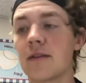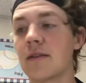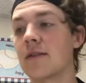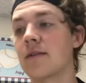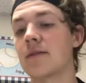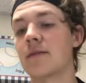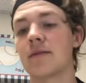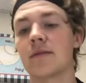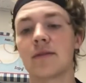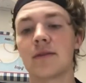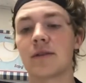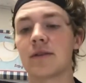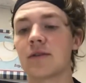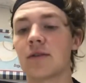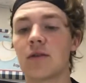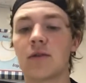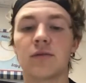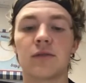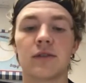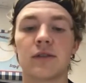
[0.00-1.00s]
and
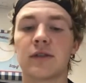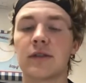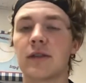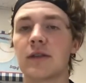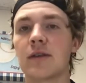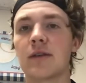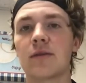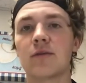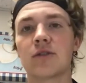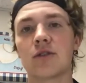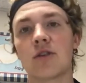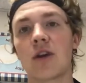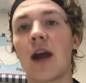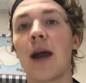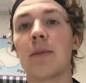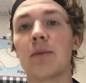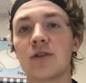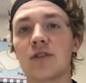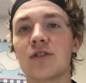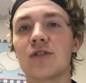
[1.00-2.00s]
so it was a
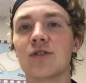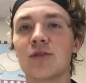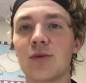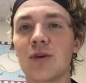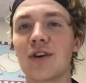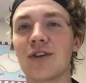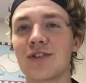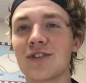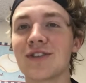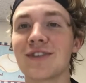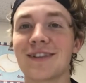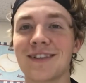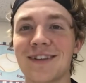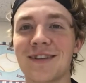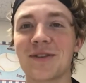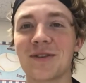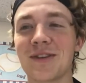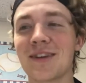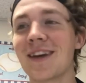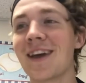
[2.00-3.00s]
crappy situation,
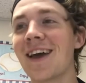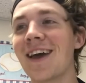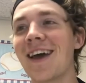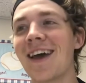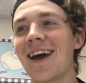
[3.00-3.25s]
literally.